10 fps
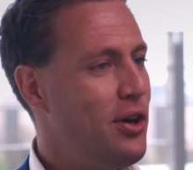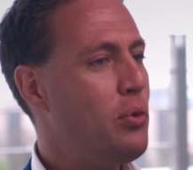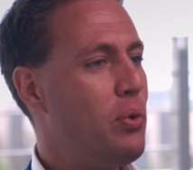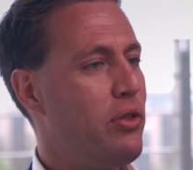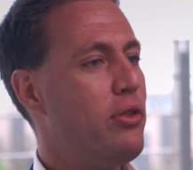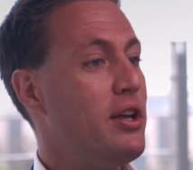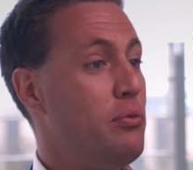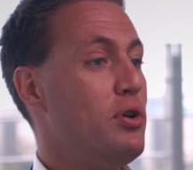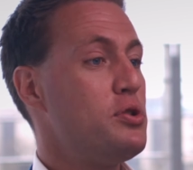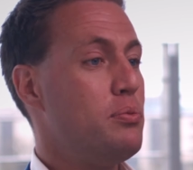or whether they
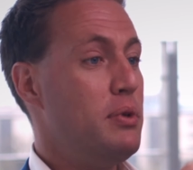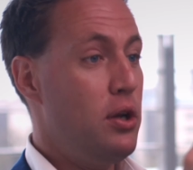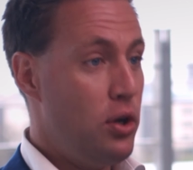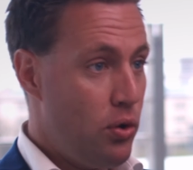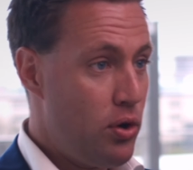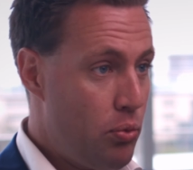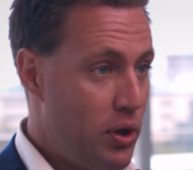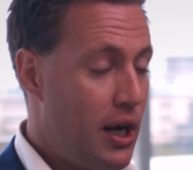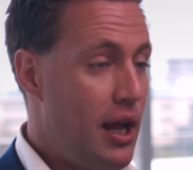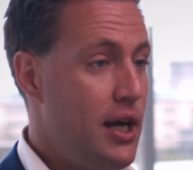want to be local
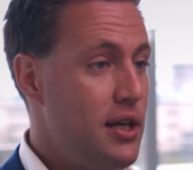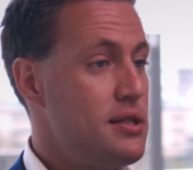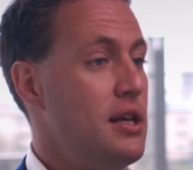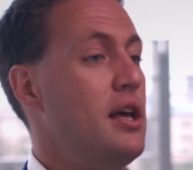with clients,